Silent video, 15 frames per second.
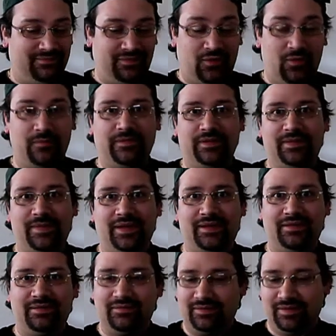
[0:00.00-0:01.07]
hopefully
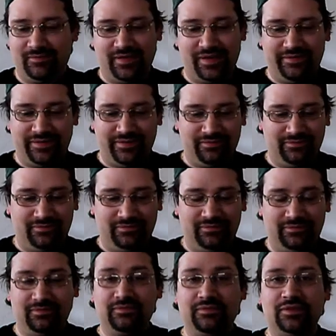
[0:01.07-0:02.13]
May, Dev Diary.
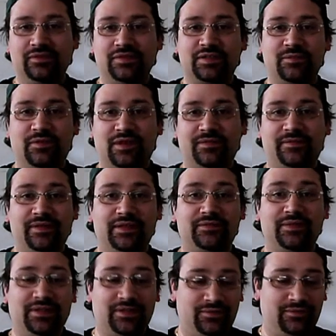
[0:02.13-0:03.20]
Do this more often, it's
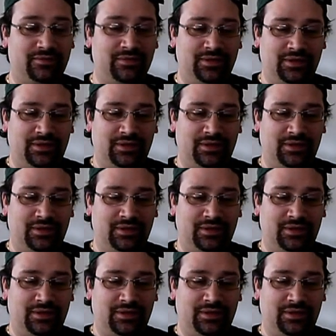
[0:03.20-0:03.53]
really cool.